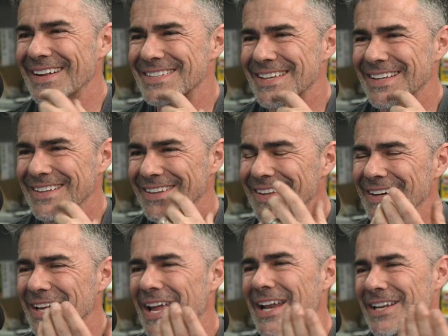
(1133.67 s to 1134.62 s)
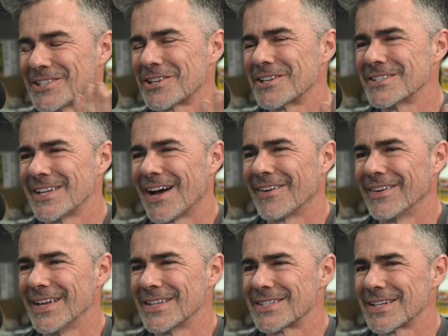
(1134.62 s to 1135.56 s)
said, look, and it turns
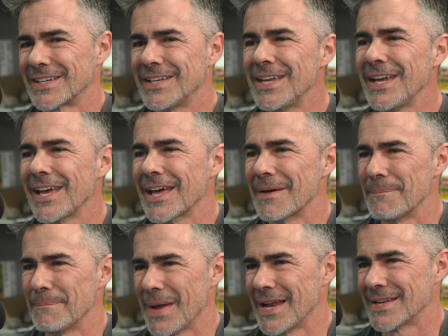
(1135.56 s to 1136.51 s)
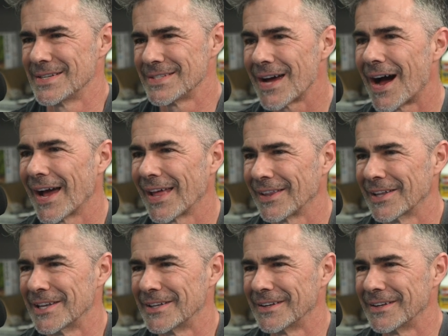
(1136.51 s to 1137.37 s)
out it's a kit made in Thailand.